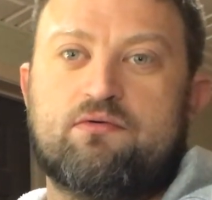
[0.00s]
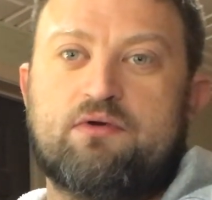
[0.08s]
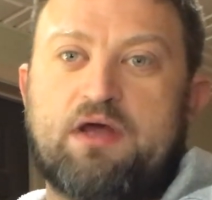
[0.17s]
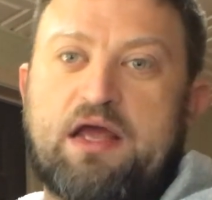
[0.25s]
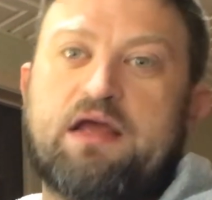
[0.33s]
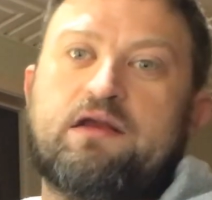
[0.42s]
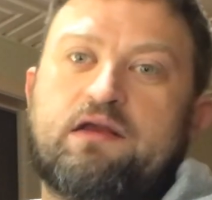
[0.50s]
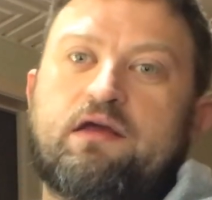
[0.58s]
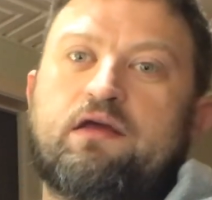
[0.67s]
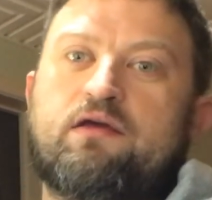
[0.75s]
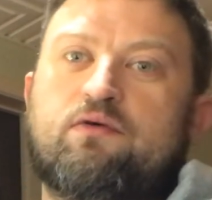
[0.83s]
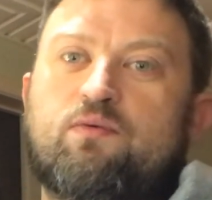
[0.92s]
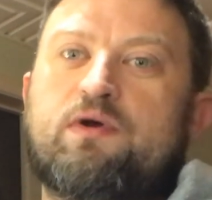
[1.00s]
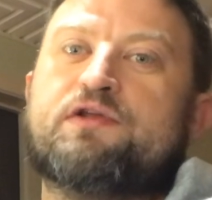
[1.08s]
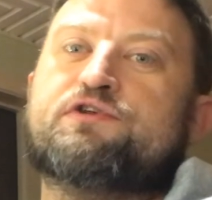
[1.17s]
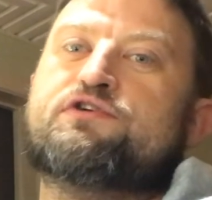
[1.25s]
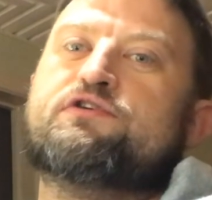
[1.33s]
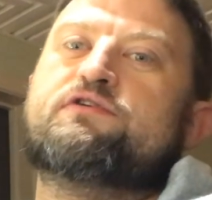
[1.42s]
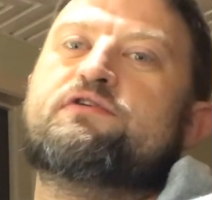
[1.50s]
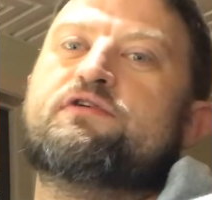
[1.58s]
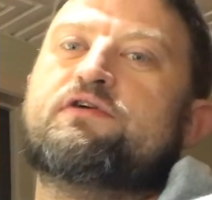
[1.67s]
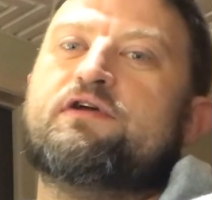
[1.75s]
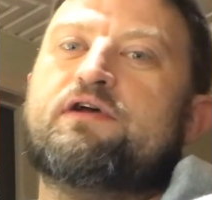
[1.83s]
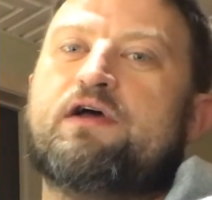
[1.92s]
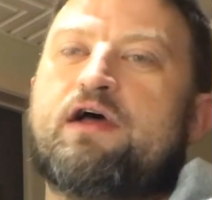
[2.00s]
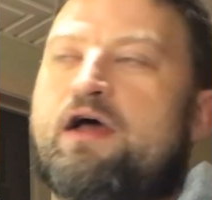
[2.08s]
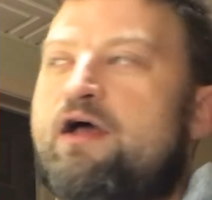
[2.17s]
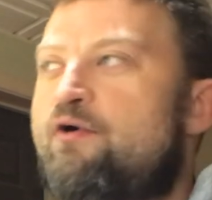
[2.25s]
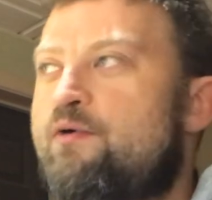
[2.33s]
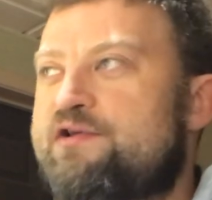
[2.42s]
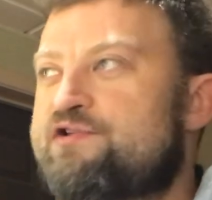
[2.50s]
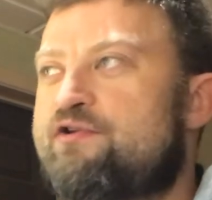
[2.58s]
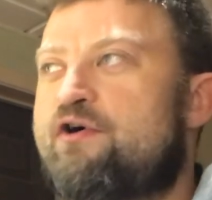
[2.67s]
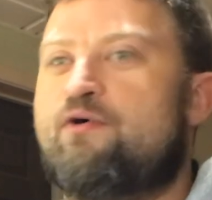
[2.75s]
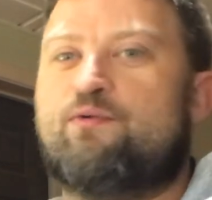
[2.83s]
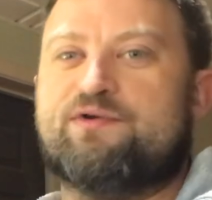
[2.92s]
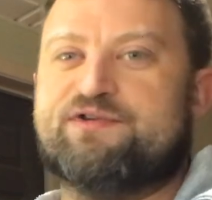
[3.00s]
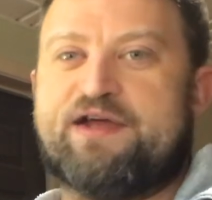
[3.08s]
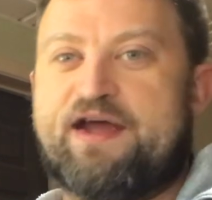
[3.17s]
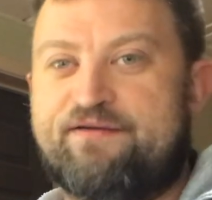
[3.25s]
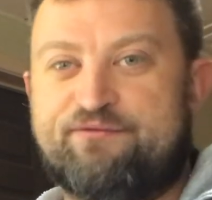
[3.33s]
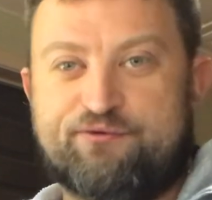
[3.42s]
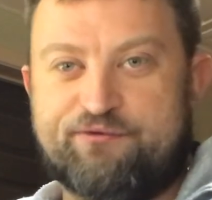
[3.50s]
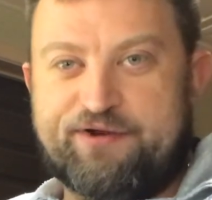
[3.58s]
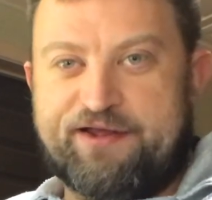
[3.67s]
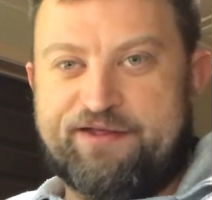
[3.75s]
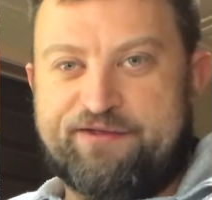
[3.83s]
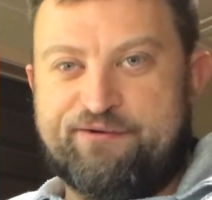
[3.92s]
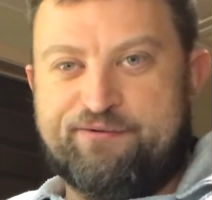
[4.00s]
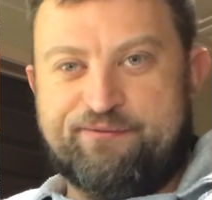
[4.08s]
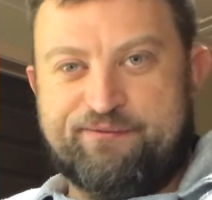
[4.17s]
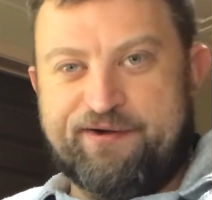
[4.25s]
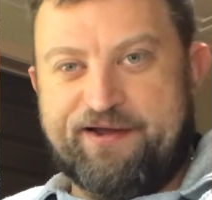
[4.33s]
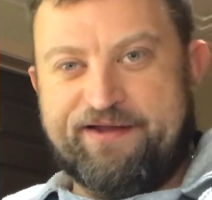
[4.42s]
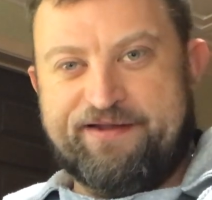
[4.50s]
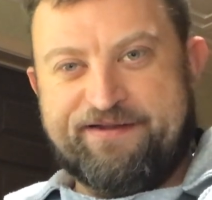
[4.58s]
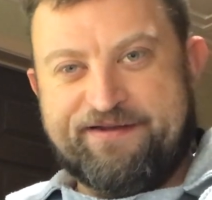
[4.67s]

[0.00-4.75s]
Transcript: AD, which I always thought was after death, right?